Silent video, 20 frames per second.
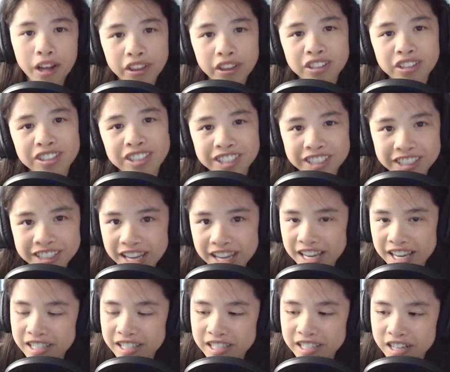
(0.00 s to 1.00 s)

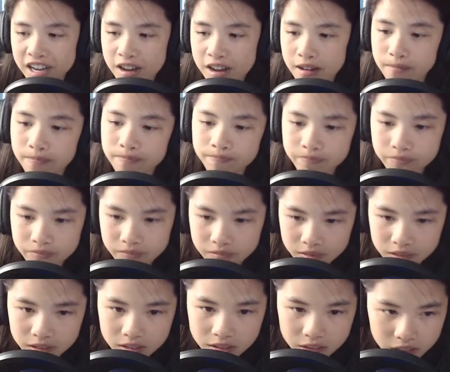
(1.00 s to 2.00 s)
states
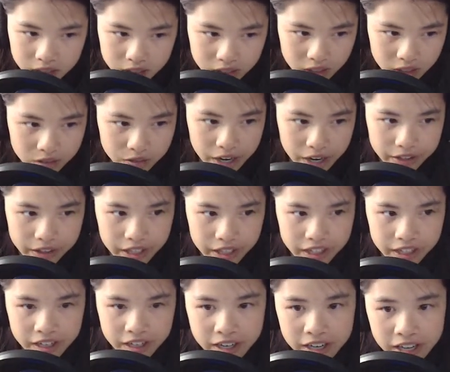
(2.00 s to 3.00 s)
around
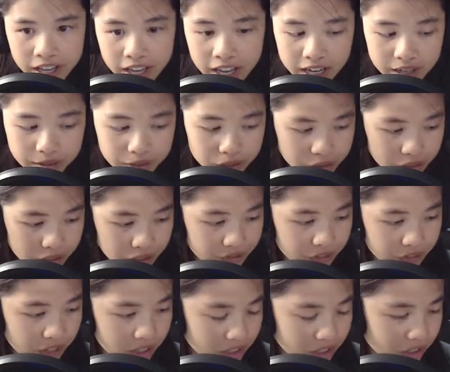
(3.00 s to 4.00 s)
there, and it was really
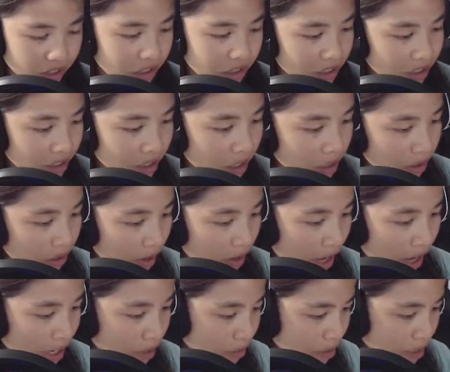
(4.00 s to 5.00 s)
fun. So
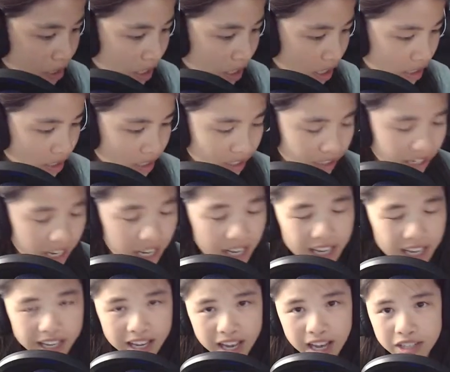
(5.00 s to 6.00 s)
anyways,
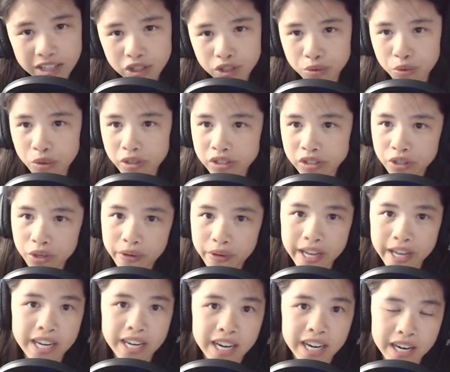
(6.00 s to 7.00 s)
today I just want to go
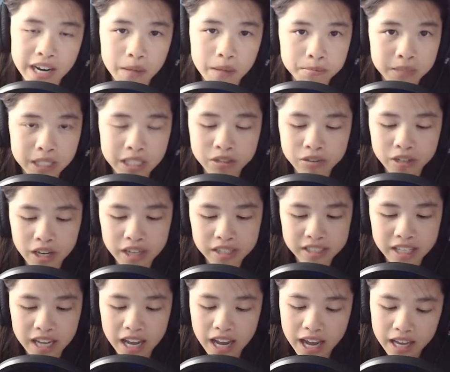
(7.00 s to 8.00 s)
ahead and update you guys
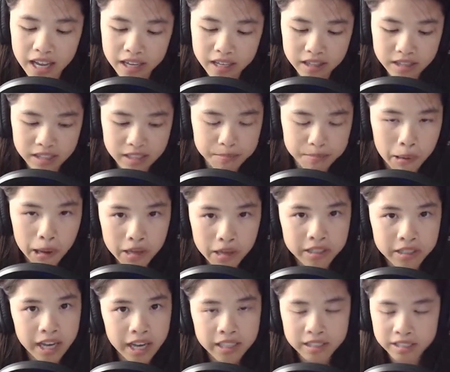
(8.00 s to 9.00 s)
that this
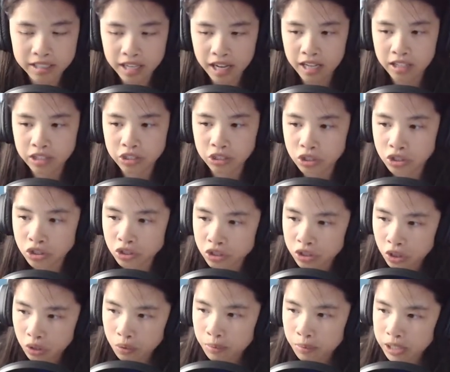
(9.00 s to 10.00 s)
podcast has
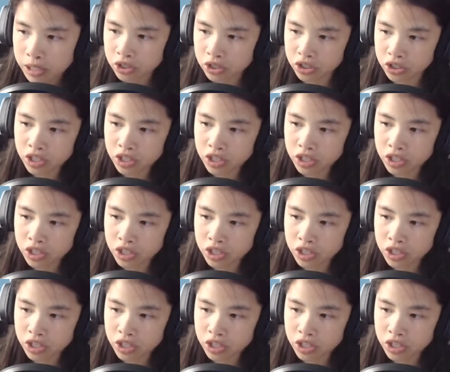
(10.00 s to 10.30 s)
so much